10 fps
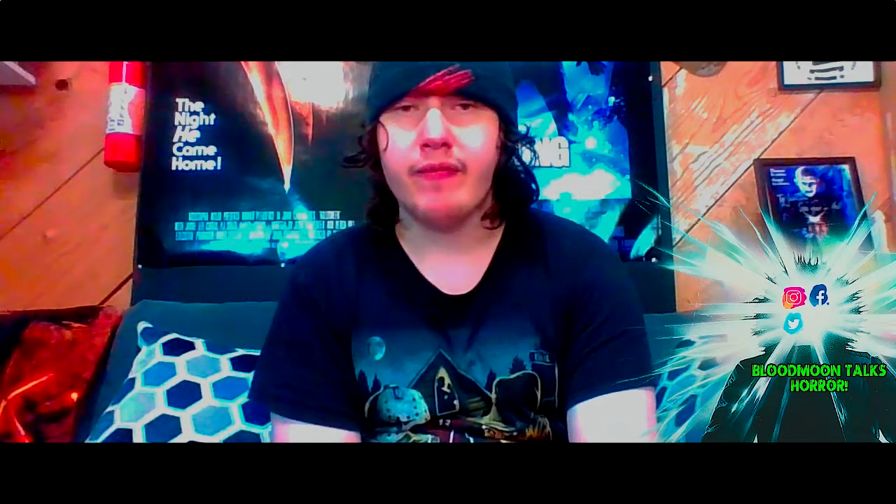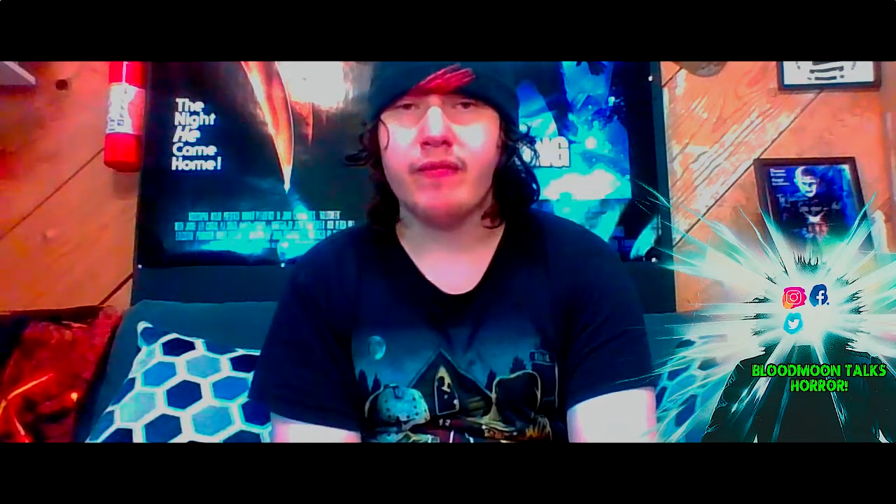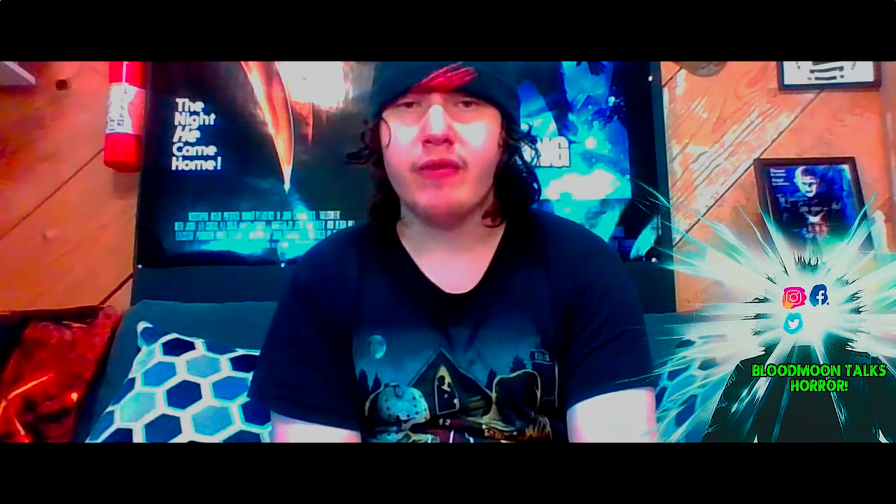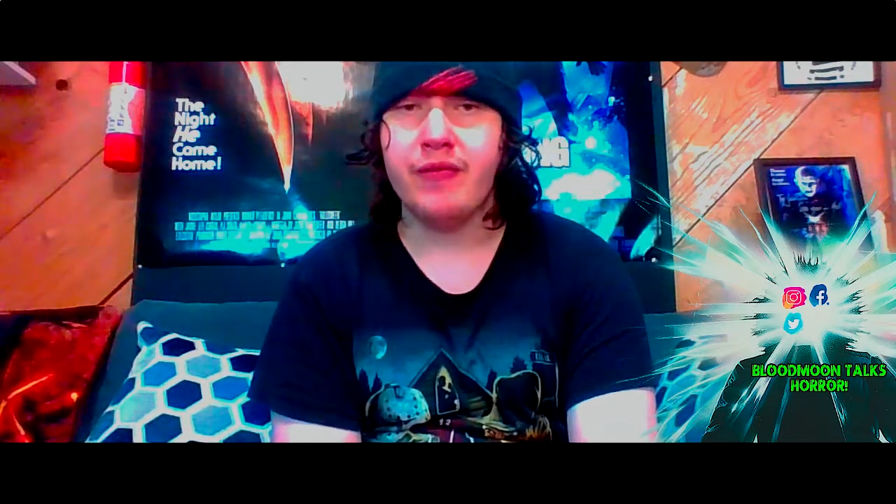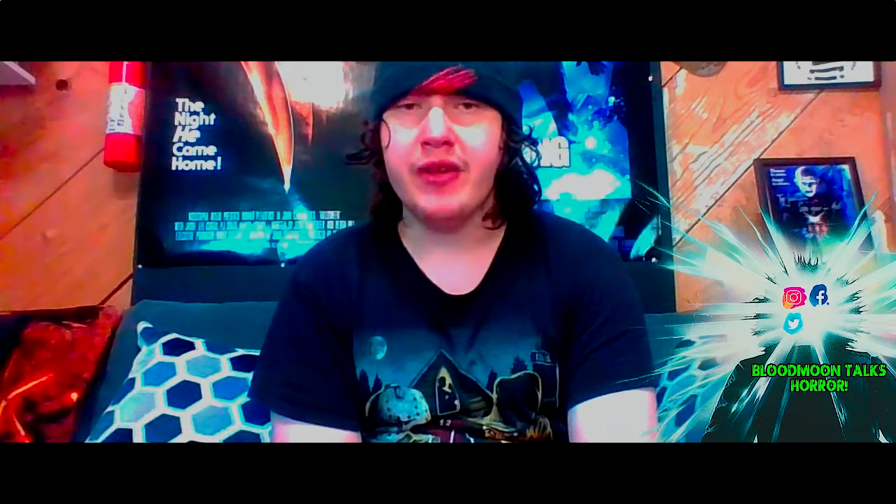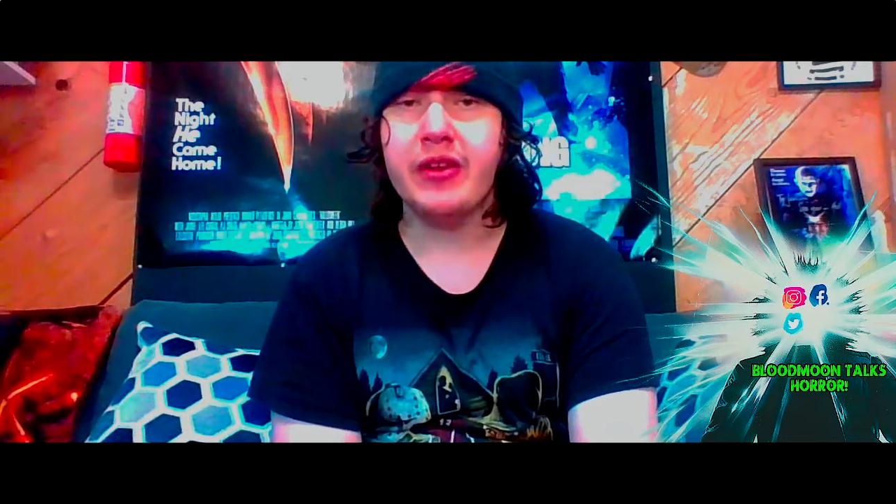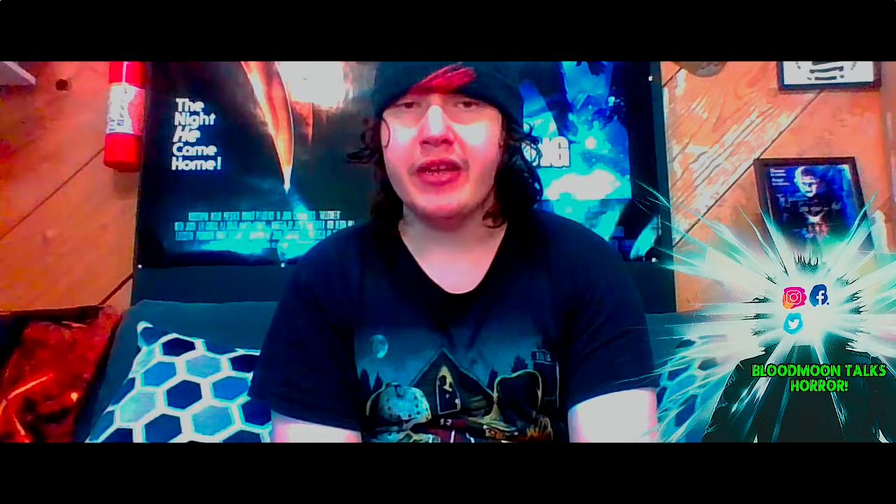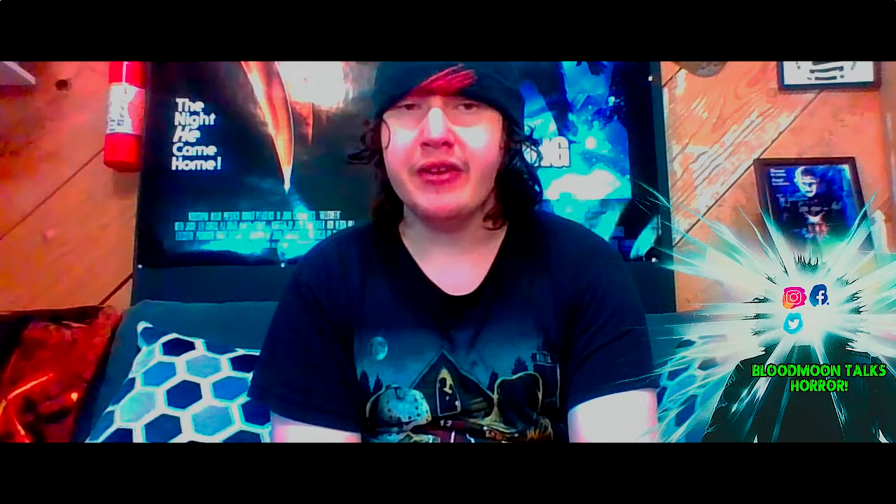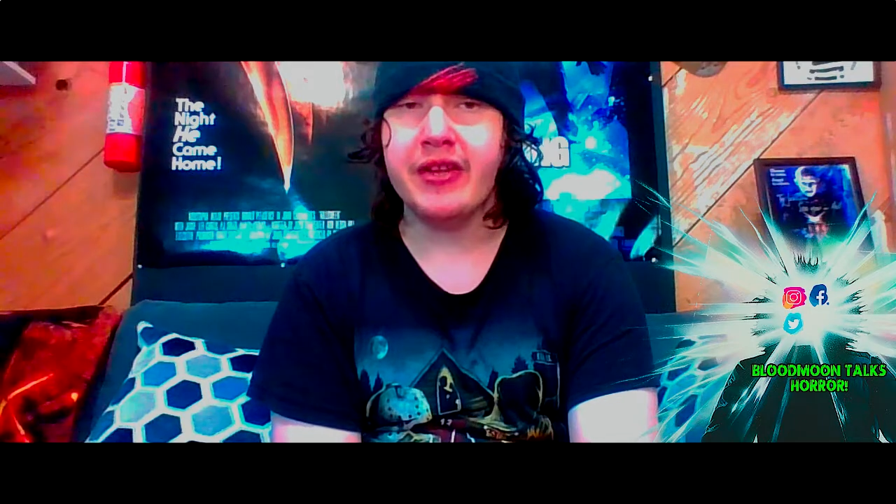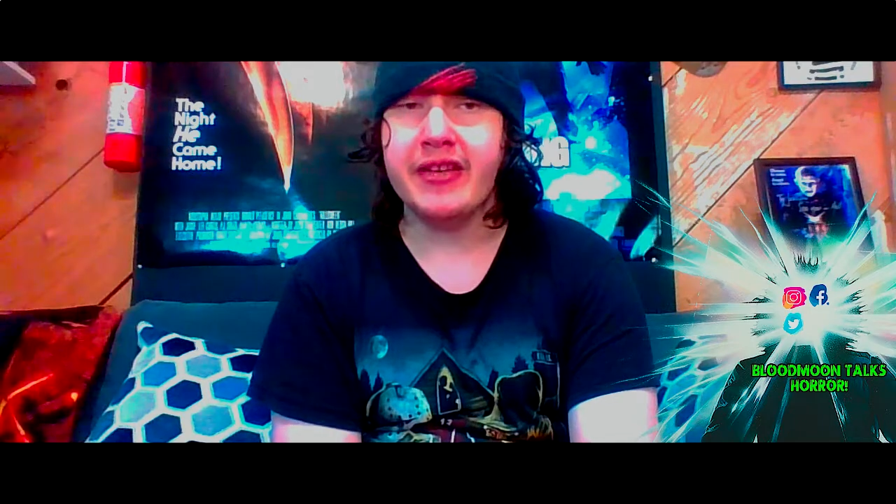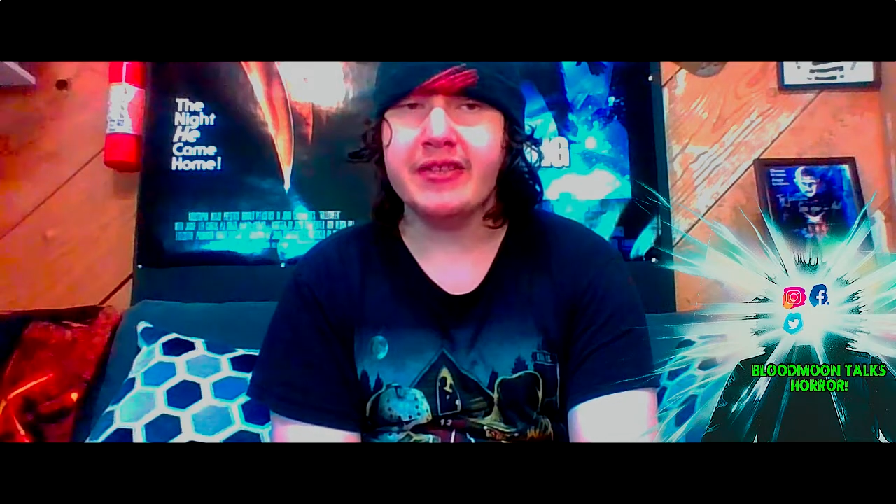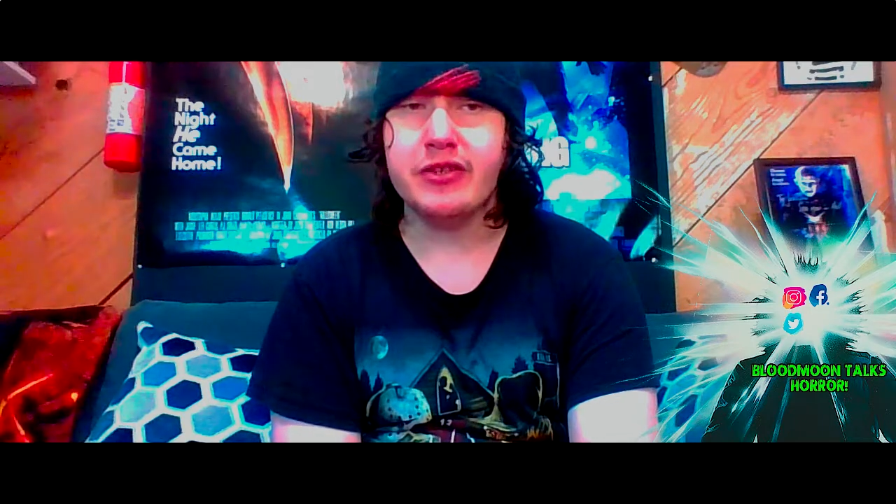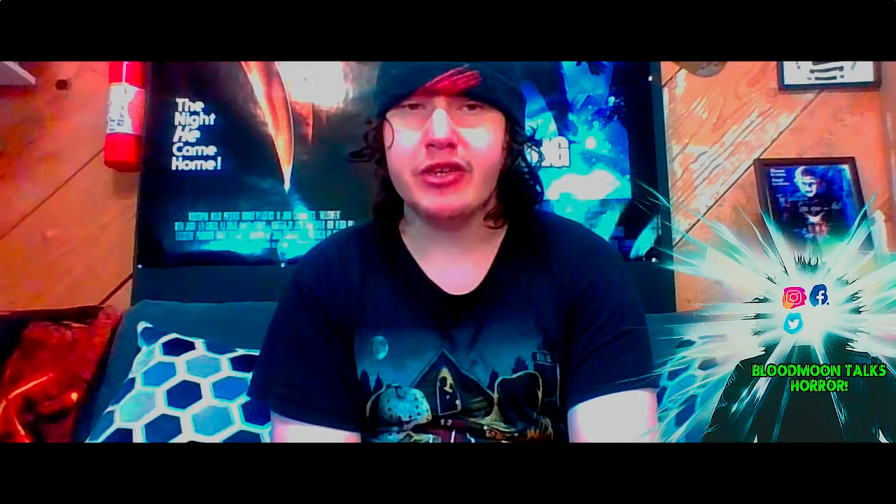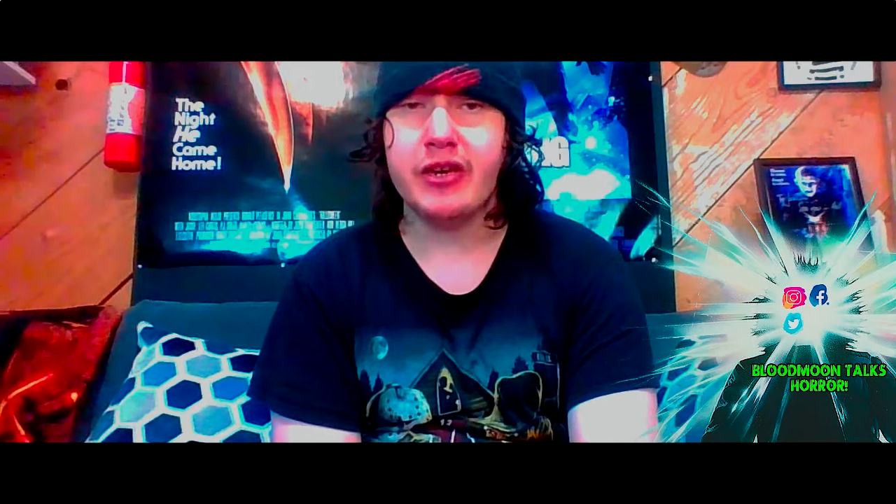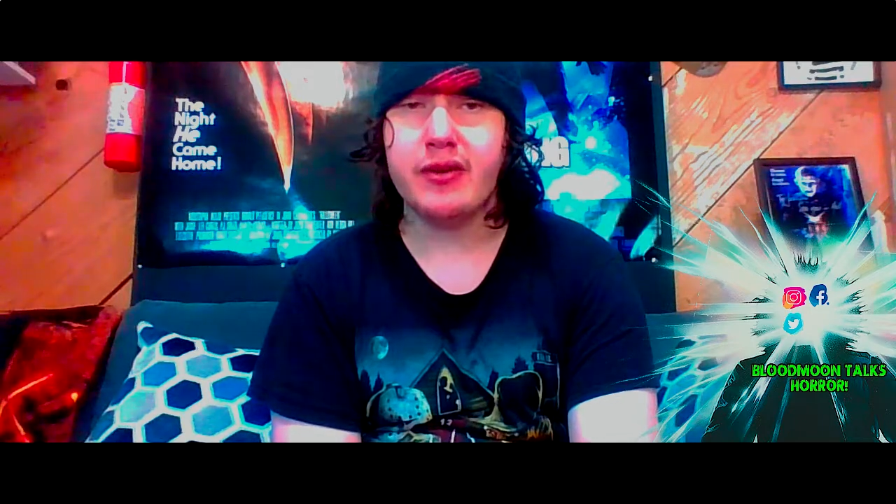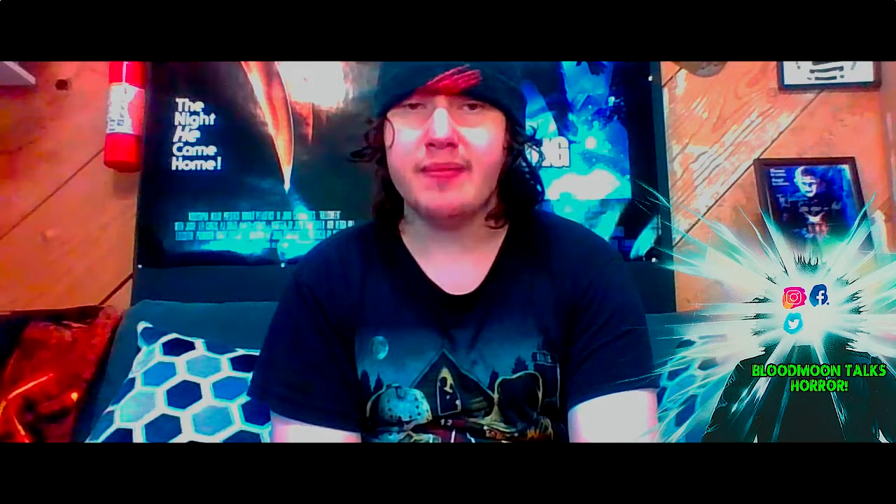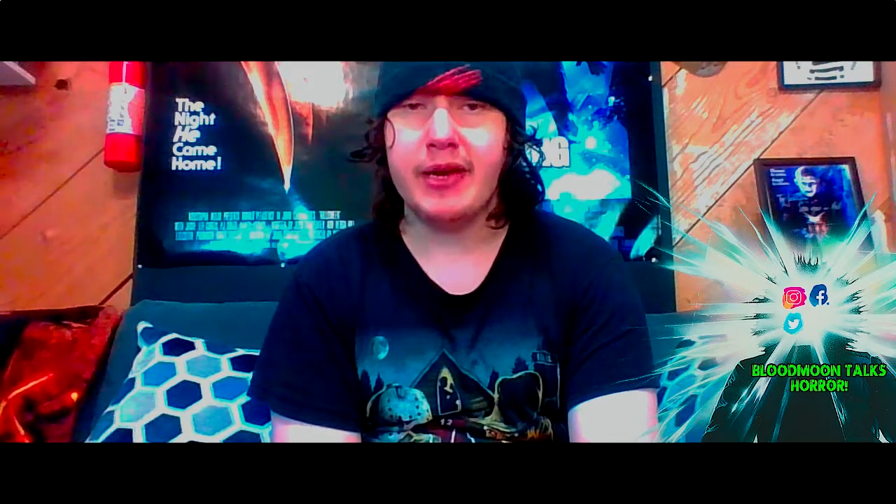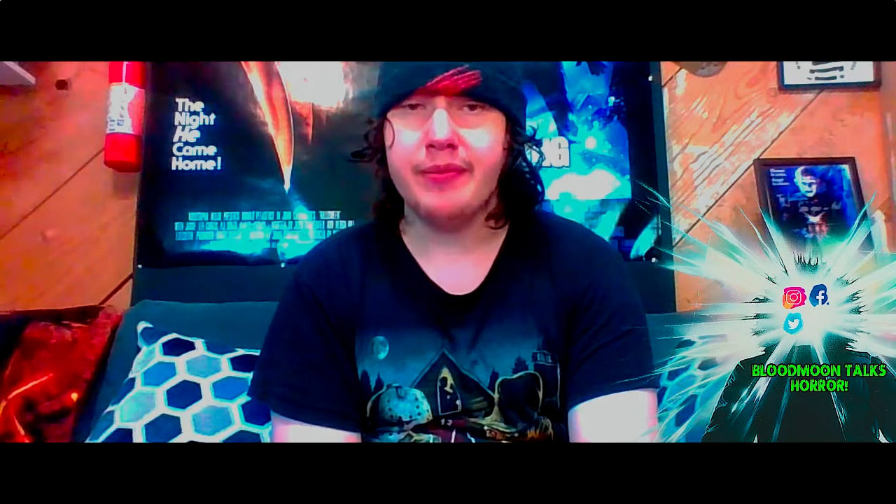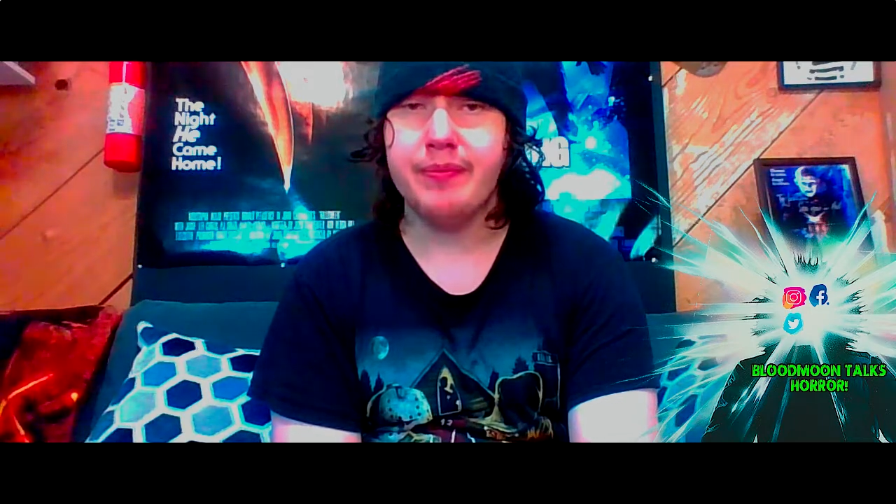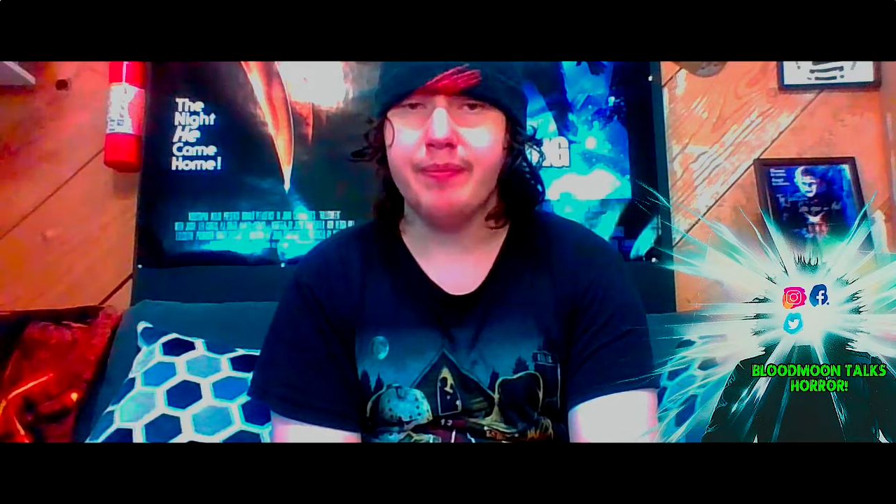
reviewed a decent chunk on my